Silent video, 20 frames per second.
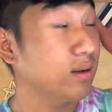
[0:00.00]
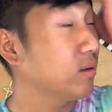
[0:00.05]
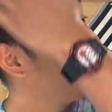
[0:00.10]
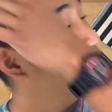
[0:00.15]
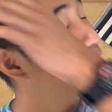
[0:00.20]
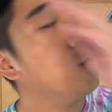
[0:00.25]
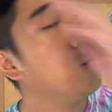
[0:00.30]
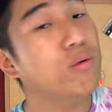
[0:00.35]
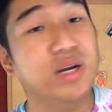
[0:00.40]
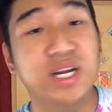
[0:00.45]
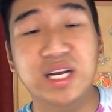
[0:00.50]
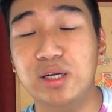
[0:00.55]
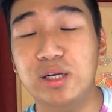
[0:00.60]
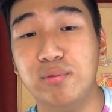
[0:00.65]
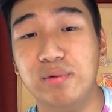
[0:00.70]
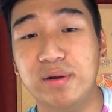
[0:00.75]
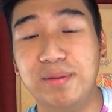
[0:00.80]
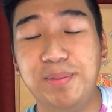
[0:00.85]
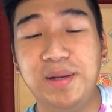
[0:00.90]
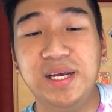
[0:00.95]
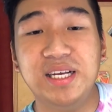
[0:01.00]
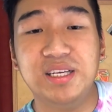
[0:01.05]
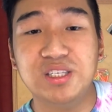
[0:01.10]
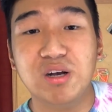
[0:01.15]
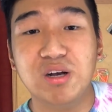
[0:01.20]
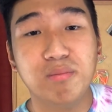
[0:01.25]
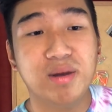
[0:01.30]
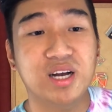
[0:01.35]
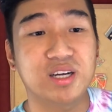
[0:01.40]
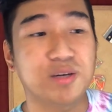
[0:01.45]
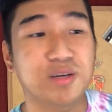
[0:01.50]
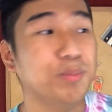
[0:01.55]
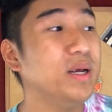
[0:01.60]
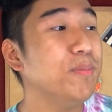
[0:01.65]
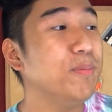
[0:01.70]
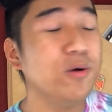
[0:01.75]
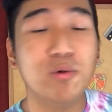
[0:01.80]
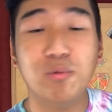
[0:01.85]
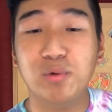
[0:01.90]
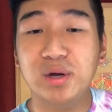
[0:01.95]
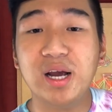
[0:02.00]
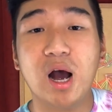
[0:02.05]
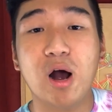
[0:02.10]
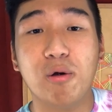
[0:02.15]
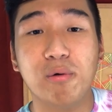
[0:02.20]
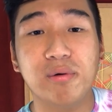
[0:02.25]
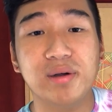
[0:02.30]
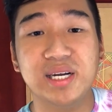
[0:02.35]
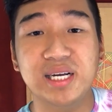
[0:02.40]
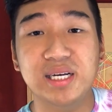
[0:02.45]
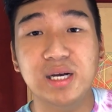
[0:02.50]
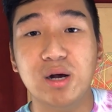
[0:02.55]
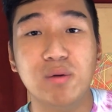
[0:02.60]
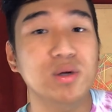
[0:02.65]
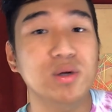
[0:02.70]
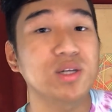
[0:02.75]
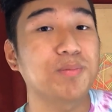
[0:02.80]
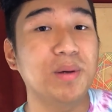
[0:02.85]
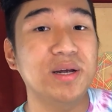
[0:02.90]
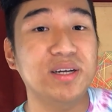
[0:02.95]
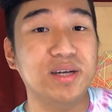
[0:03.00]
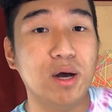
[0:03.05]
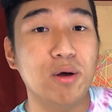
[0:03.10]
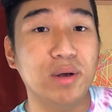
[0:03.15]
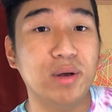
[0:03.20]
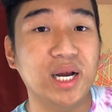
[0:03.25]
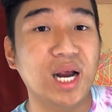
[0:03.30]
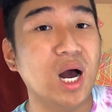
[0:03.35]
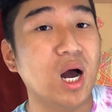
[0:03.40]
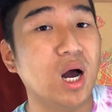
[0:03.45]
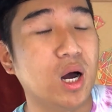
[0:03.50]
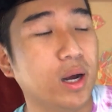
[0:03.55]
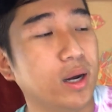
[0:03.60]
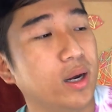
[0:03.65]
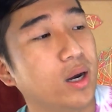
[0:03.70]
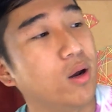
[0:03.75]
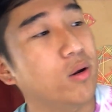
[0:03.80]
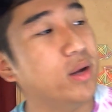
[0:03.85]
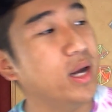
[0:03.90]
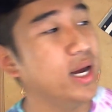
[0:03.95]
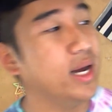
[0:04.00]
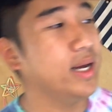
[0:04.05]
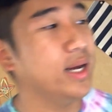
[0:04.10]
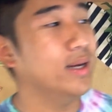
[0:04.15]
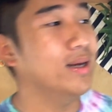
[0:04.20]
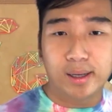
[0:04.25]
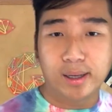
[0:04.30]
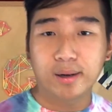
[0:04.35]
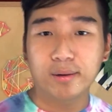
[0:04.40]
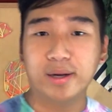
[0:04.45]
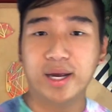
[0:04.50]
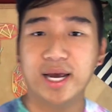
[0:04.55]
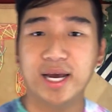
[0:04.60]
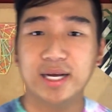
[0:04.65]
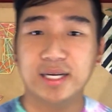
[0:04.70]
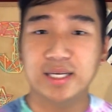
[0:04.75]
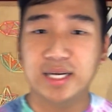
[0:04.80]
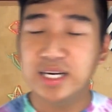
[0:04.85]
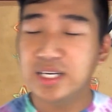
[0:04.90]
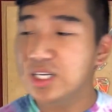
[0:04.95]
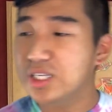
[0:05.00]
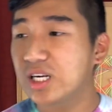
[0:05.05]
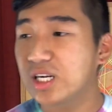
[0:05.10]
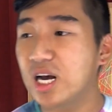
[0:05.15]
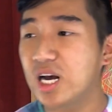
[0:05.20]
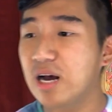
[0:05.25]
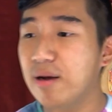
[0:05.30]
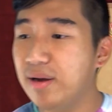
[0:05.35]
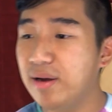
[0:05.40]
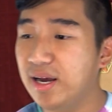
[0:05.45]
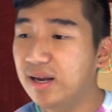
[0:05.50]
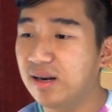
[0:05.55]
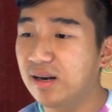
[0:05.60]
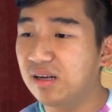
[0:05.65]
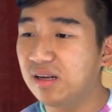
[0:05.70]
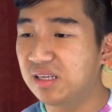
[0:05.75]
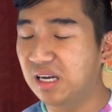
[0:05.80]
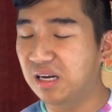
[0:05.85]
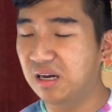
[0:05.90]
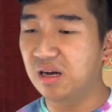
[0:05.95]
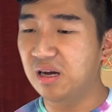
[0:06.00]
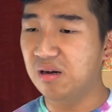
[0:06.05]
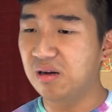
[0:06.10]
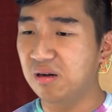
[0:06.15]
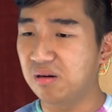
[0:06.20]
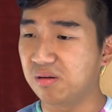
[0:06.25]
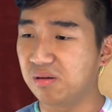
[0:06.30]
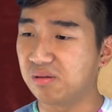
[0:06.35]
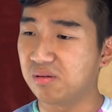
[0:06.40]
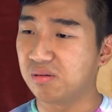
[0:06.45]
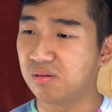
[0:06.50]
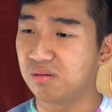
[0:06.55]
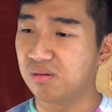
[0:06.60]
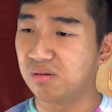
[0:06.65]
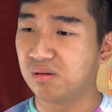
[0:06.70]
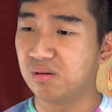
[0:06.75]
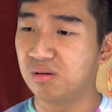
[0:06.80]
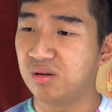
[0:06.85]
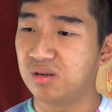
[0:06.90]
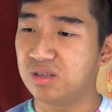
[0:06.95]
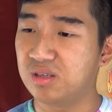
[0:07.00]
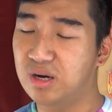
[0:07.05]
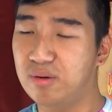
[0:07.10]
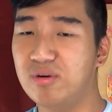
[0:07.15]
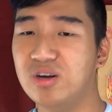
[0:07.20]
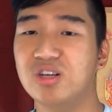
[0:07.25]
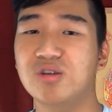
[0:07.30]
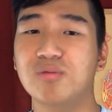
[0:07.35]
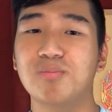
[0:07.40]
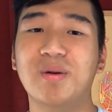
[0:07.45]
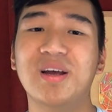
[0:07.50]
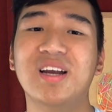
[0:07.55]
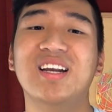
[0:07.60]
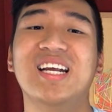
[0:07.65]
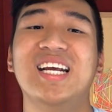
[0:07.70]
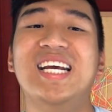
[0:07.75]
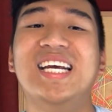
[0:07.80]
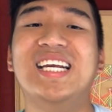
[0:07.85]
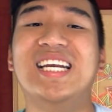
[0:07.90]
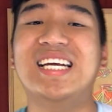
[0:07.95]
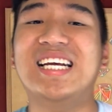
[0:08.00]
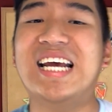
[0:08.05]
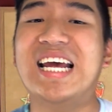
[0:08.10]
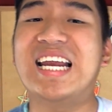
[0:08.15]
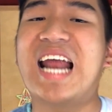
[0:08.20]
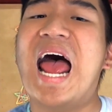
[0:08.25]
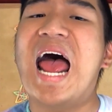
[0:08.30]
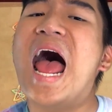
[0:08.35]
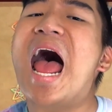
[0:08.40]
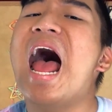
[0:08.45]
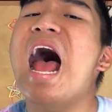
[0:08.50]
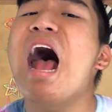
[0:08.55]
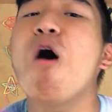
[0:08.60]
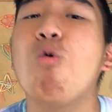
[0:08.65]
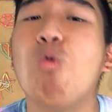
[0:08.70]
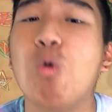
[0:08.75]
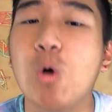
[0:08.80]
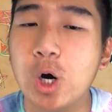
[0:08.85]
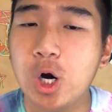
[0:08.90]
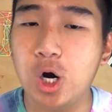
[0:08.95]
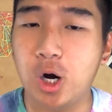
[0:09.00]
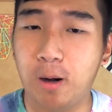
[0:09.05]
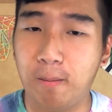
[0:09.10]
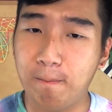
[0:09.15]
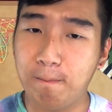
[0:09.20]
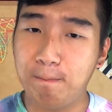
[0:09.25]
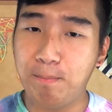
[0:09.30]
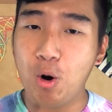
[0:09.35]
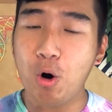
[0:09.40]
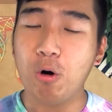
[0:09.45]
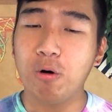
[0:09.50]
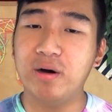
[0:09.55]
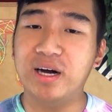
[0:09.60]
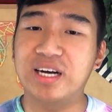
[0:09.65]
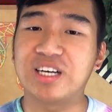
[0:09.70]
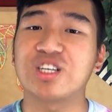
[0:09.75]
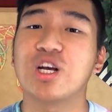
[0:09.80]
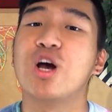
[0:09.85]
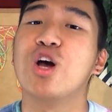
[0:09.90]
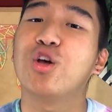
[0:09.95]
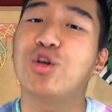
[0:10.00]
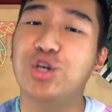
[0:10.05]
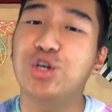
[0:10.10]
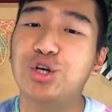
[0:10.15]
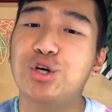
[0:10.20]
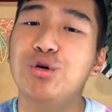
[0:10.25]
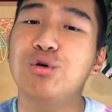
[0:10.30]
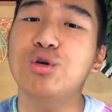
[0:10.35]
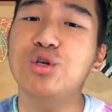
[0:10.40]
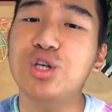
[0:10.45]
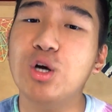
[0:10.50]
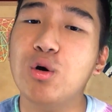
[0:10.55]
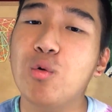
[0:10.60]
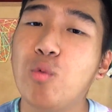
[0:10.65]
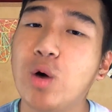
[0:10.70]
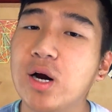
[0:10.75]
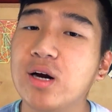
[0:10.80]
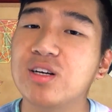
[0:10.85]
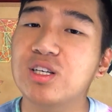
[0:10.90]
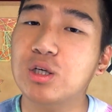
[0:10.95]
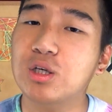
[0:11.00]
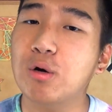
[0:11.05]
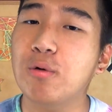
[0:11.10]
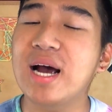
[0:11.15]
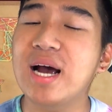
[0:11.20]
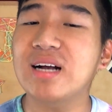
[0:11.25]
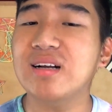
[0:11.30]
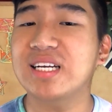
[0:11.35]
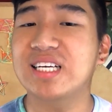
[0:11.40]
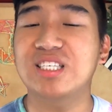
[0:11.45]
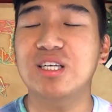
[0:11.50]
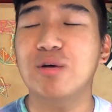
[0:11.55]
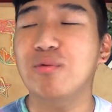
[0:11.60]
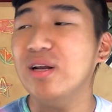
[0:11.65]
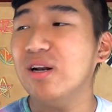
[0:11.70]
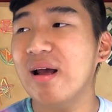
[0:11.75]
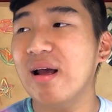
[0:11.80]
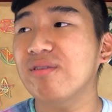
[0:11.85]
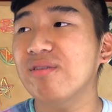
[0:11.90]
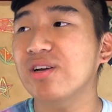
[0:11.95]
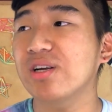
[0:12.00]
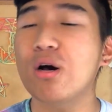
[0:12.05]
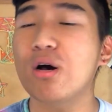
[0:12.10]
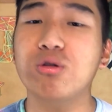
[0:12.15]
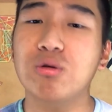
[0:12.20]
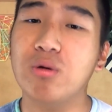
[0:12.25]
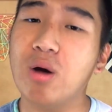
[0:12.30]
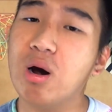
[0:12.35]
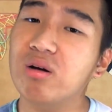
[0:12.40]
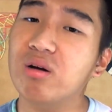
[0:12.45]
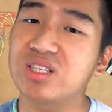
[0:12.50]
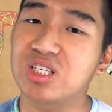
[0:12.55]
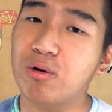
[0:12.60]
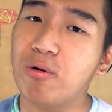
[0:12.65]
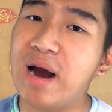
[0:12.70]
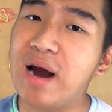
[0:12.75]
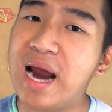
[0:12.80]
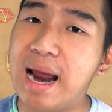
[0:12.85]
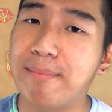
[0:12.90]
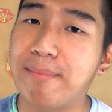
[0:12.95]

You don't need to repeat so much. People, we already know what's been going on, okay? Okay, they just come in and say, oh, someone's been eating an hour porridge. Use your words correctly so we don't have to go through all this crap.